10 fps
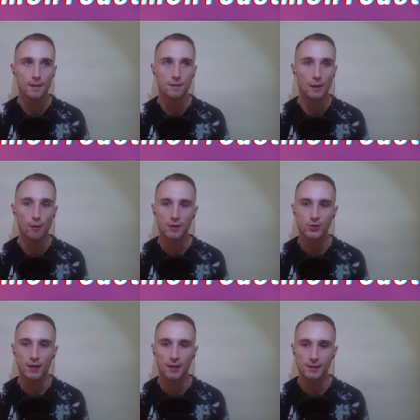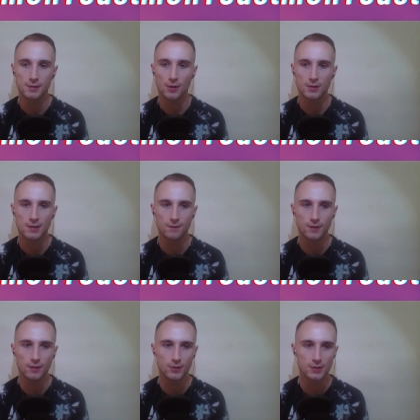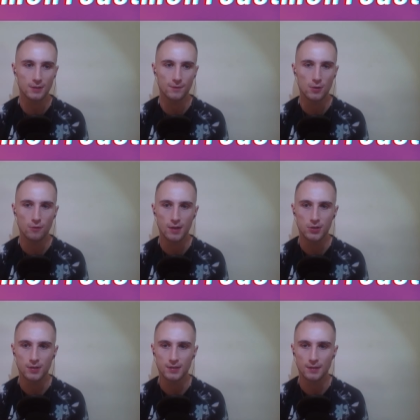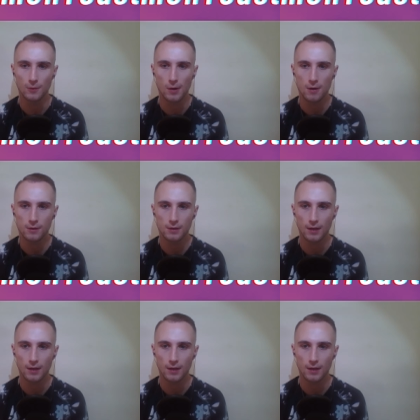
they were actually exclusive to just a few regions in the world,